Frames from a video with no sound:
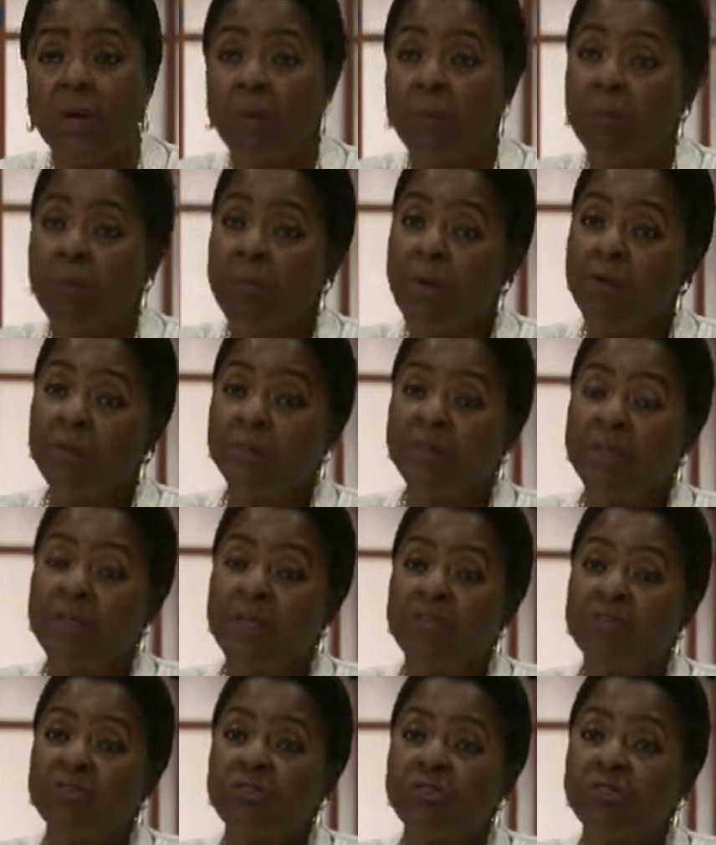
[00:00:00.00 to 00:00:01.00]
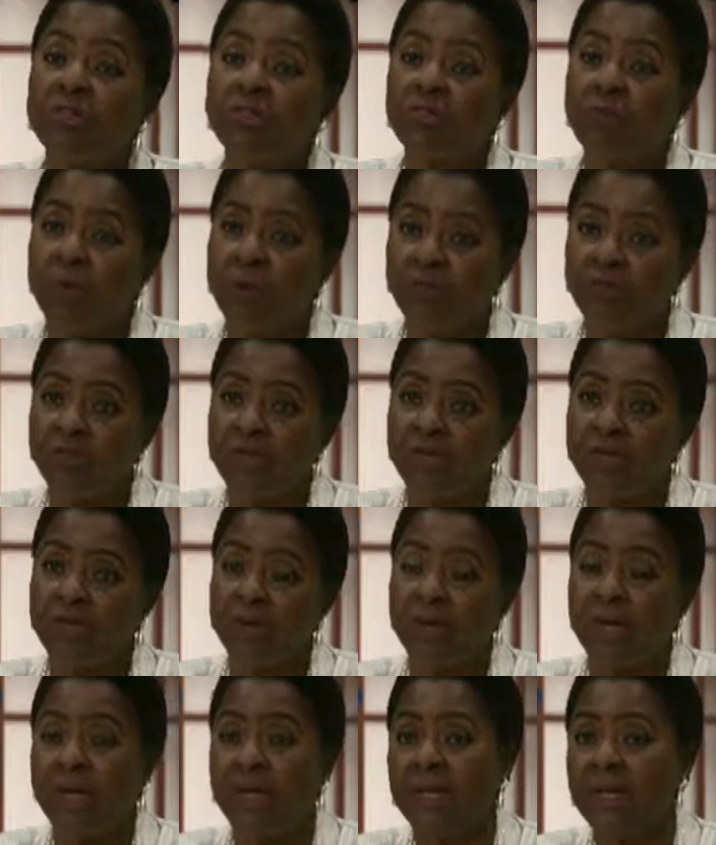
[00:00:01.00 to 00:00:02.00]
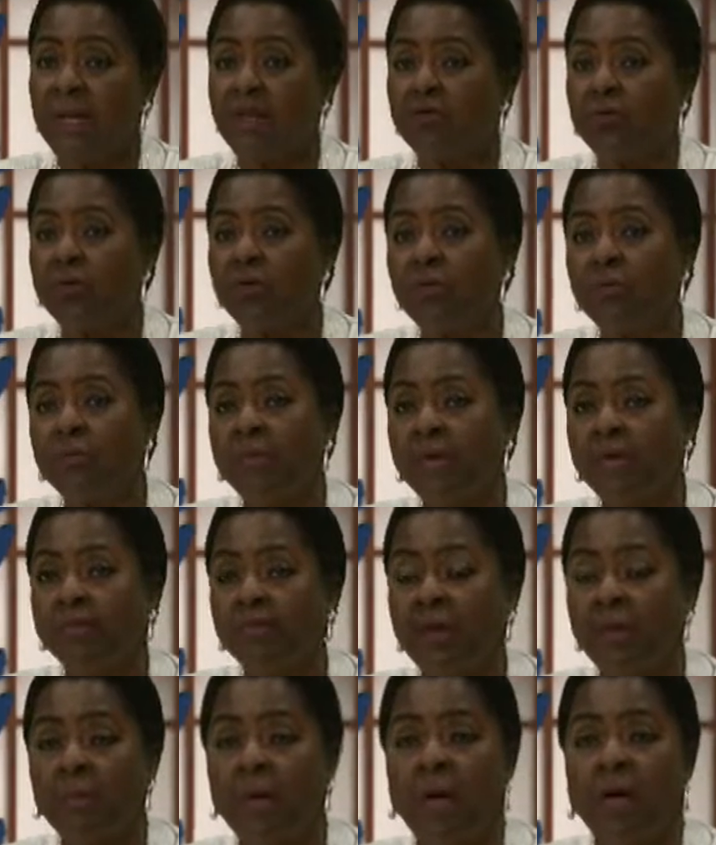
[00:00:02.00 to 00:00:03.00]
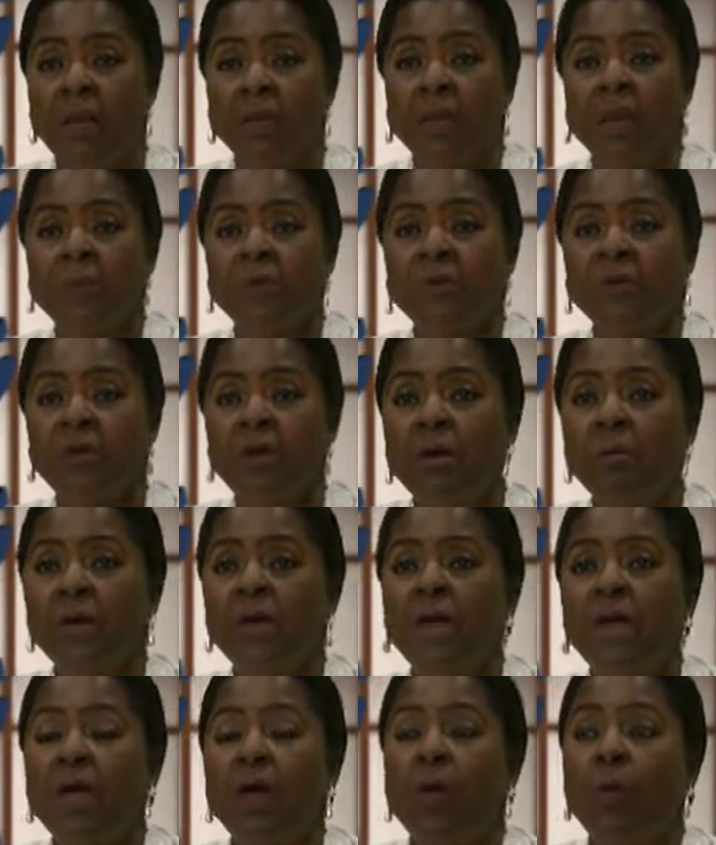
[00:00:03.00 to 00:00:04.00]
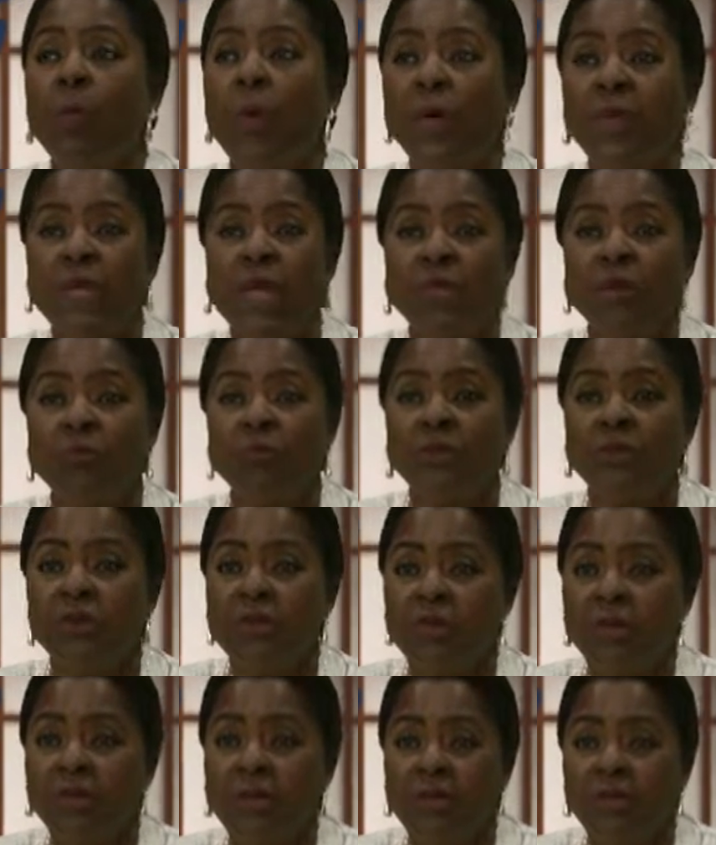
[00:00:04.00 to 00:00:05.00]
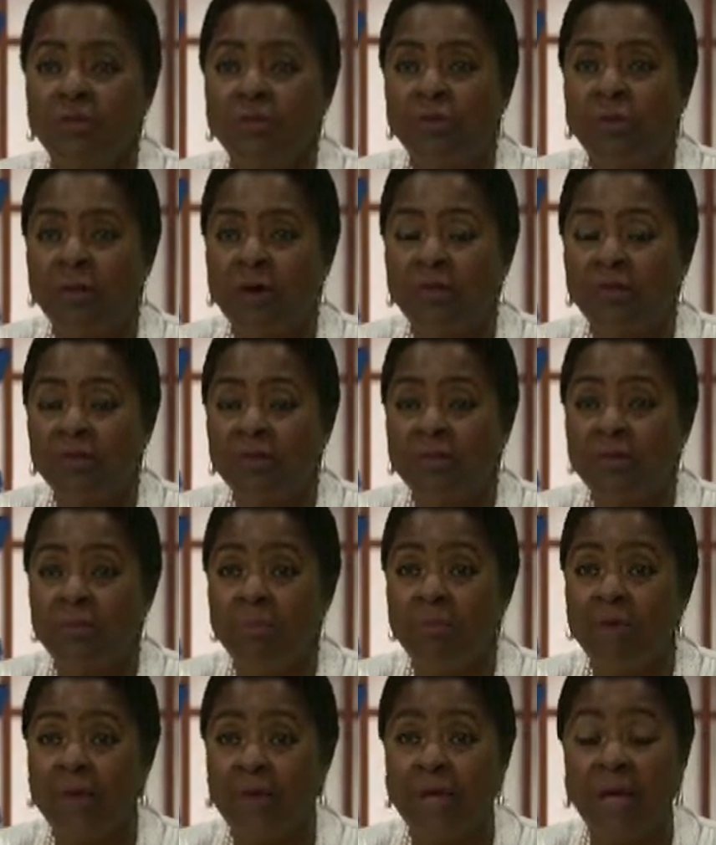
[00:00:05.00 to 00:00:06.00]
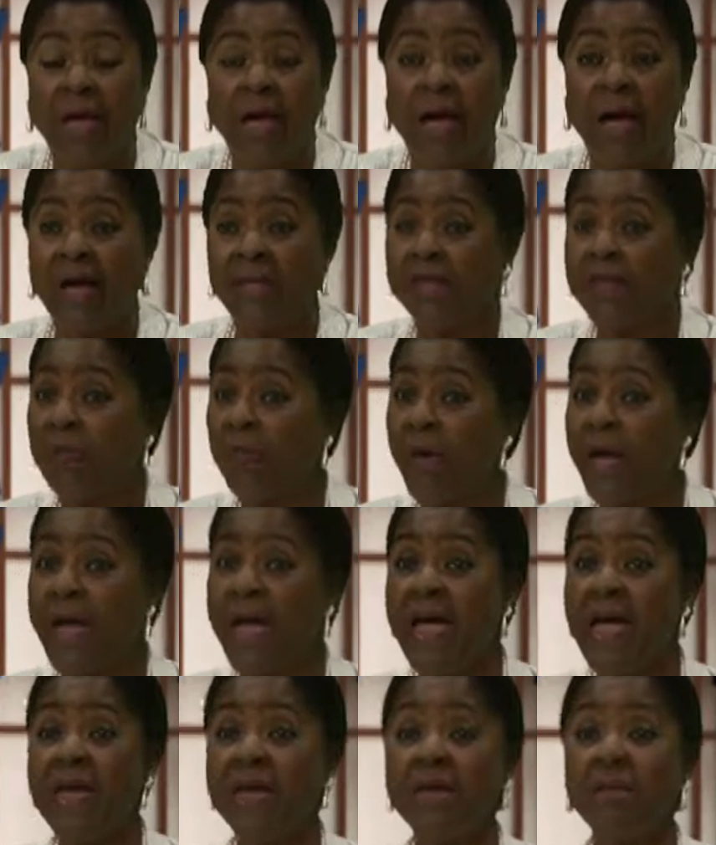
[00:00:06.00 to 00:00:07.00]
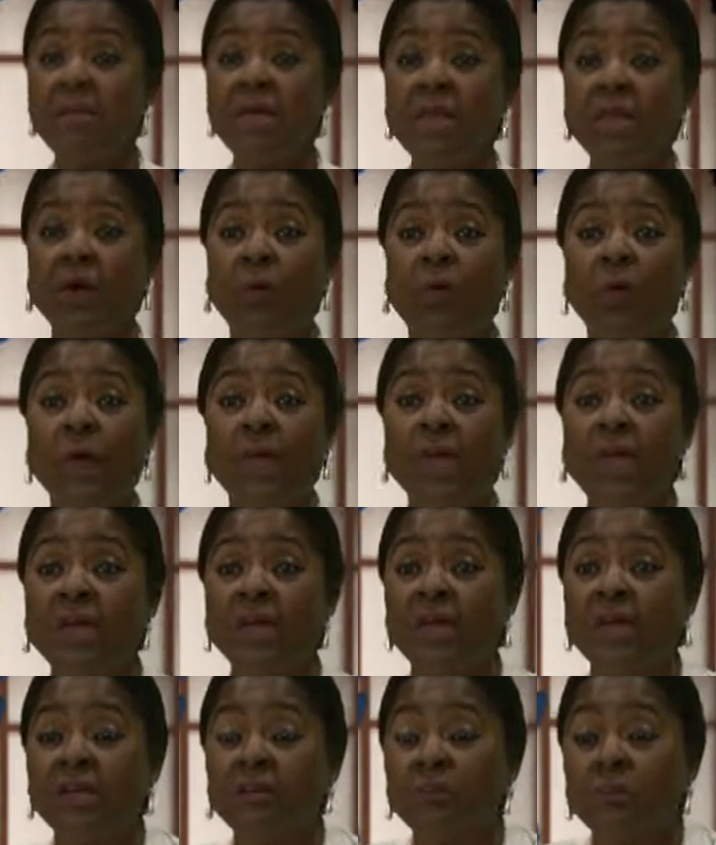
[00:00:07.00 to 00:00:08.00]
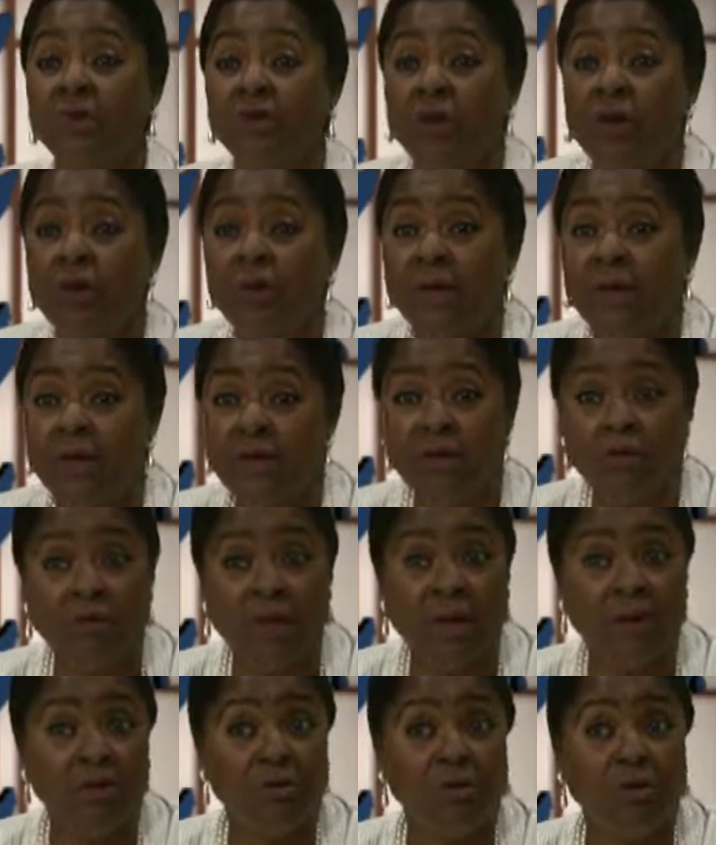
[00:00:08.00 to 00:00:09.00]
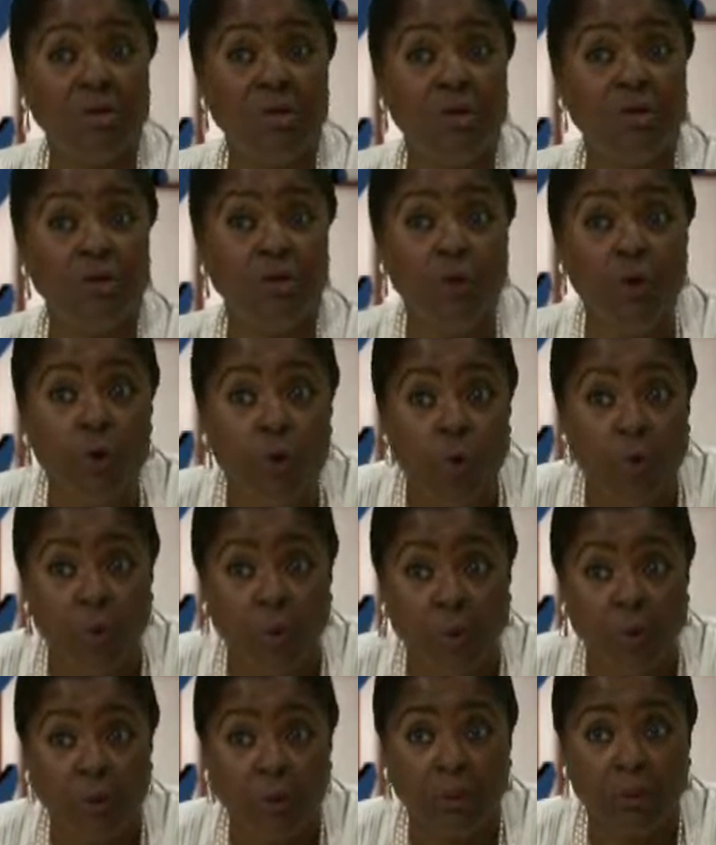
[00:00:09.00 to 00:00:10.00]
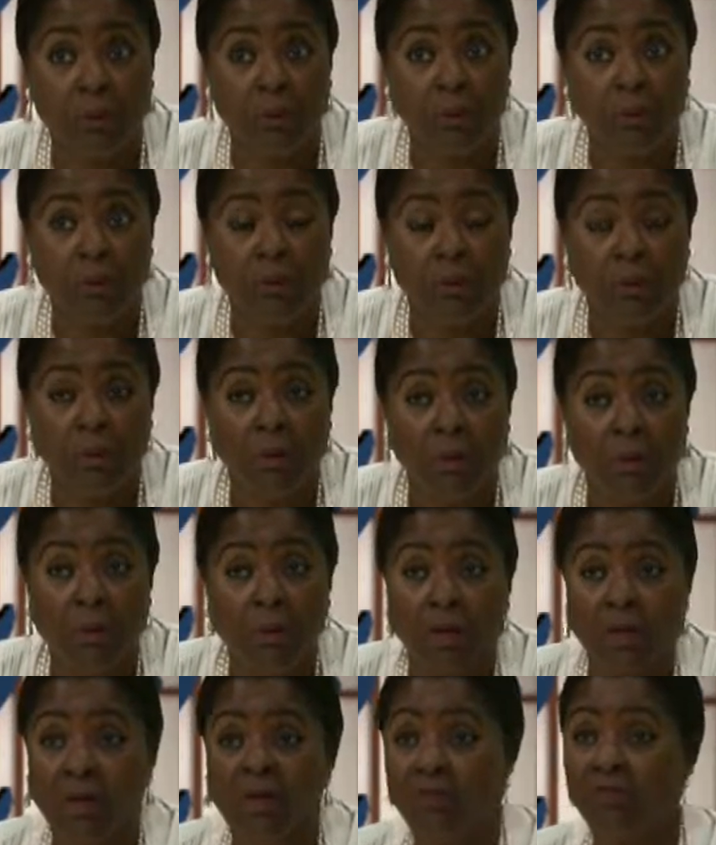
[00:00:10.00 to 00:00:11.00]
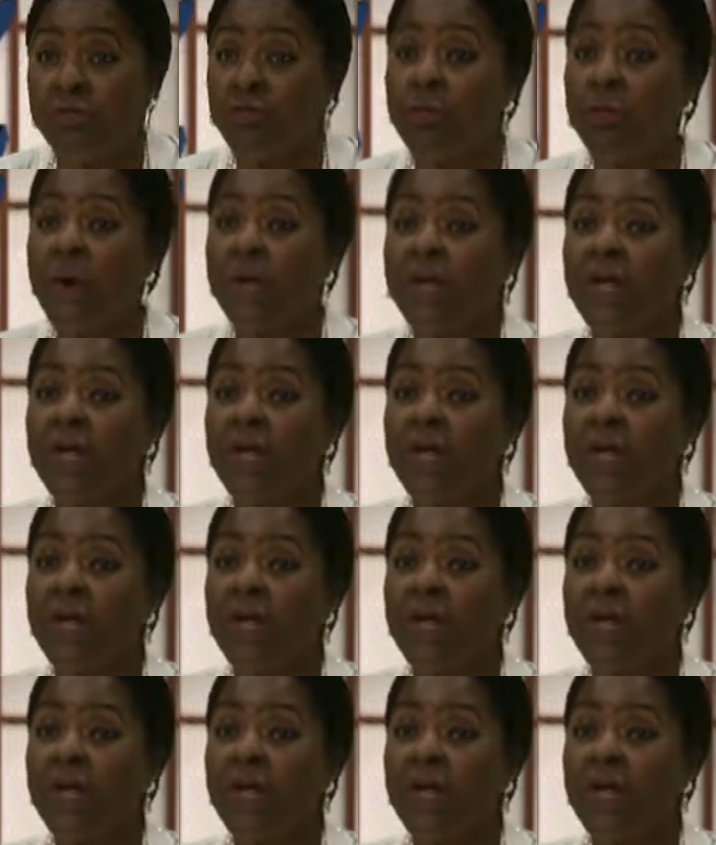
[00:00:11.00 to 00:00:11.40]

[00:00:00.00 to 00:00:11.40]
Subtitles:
But most things are discretionary, and that's where you mess up. People tell me, what kind of return can you guarantee me? I said, wait a minute, what kind of return can you guarantee you? Because you want